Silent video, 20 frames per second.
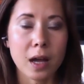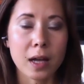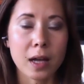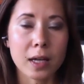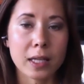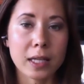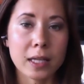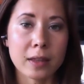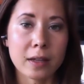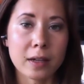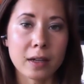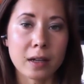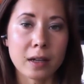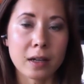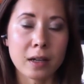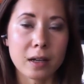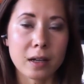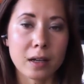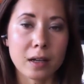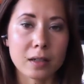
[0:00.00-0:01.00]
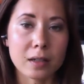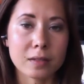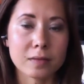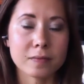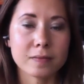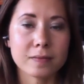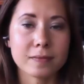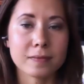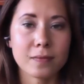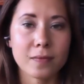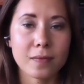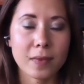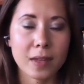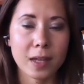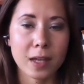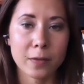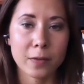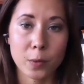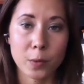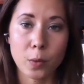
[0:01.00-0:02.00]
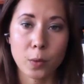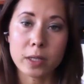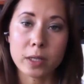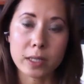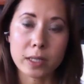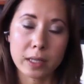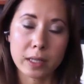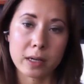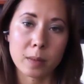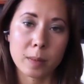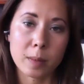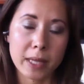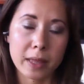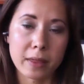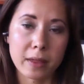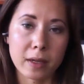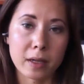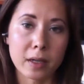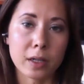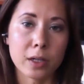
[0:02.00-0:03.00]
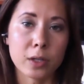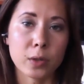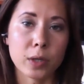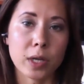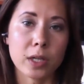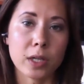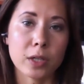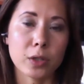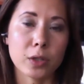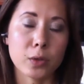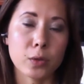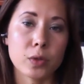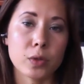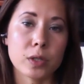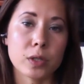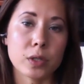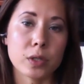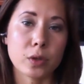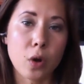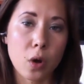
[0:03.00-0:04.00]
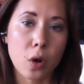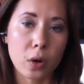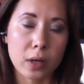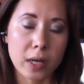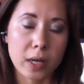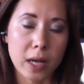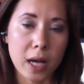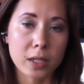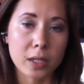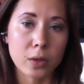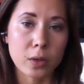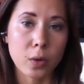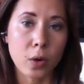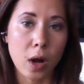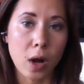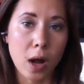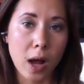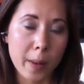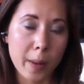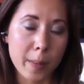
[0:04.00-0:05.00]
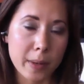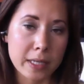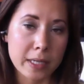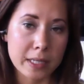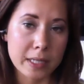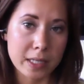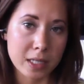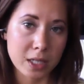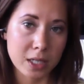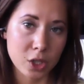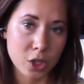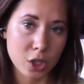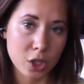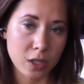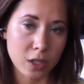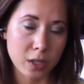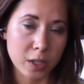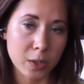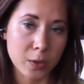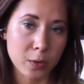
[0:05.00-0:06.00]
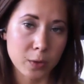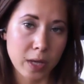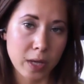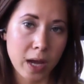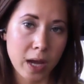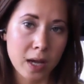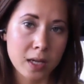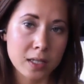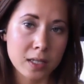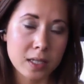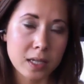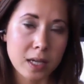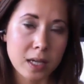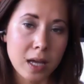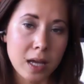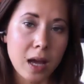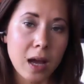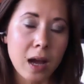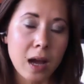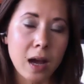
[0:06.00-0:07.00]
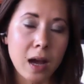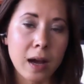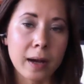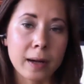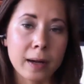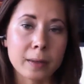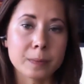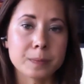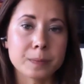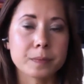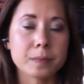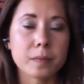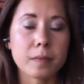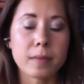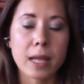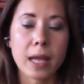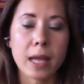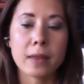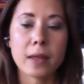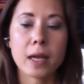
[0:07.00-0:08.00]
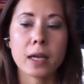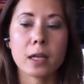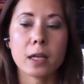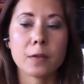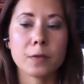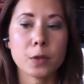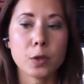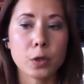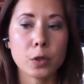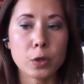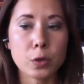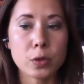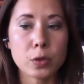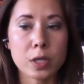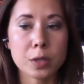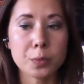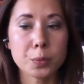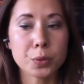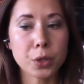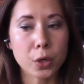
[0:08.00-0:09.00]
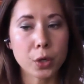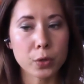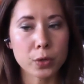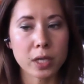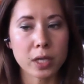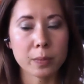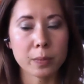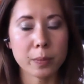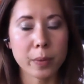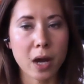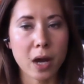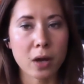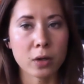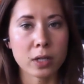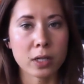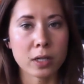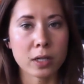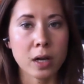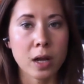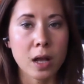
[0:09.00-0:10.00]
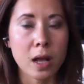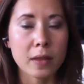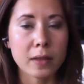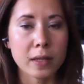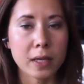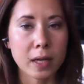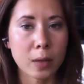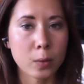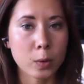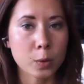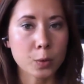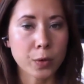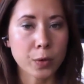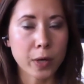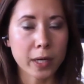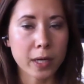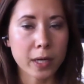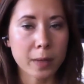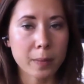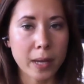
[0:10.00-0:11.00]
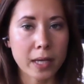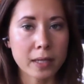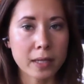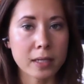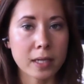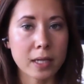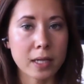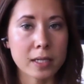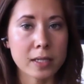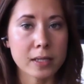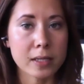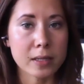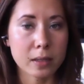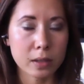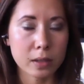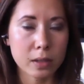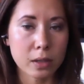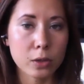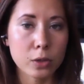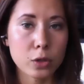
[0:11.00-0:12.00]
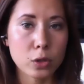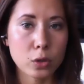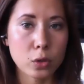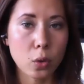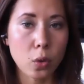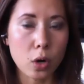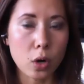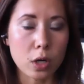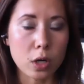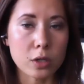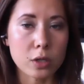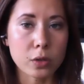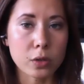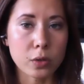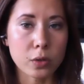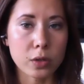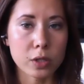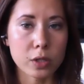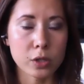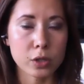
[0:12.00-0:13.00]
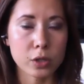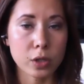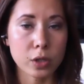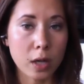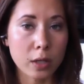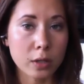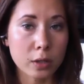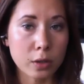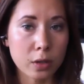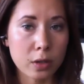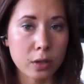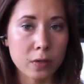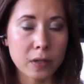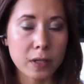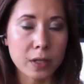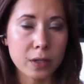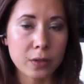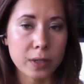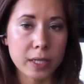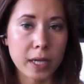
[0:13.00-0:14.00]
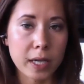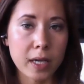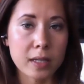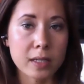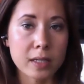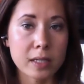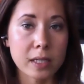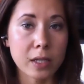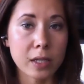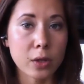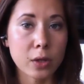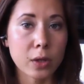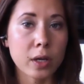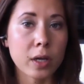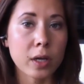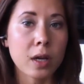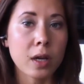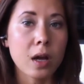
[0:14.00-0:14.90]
either, if you want a little bit thicker, you can use coconut or almond additionally to that. And then if you're using protein powder, then I would recommend a single source. So there's not a lot of ingredients, either